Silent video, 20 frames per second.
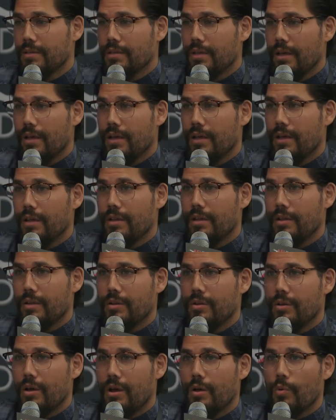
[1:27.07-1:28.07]
uh,
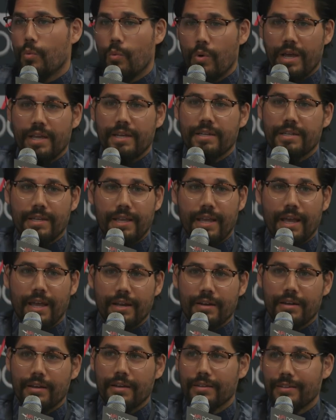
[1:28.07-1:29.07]
not white in Canada